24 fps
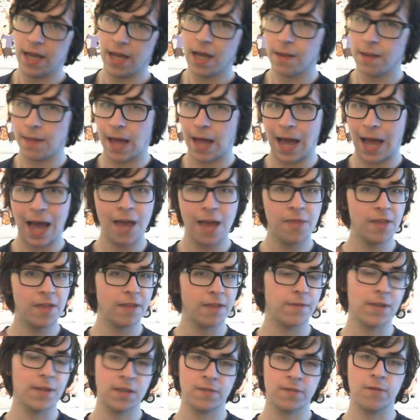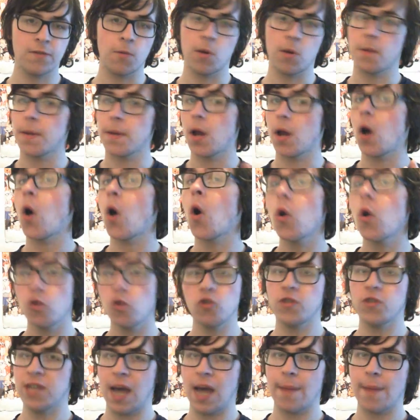Like, I think this film would have been a
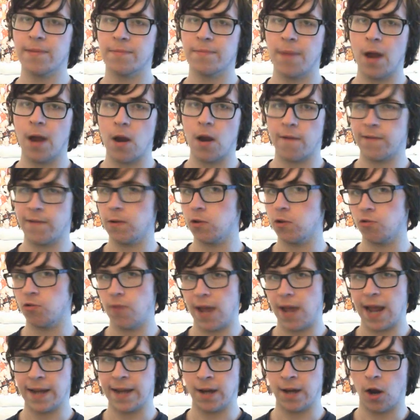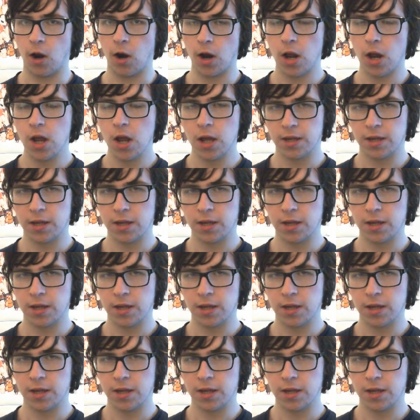hundred times better if it was rated R.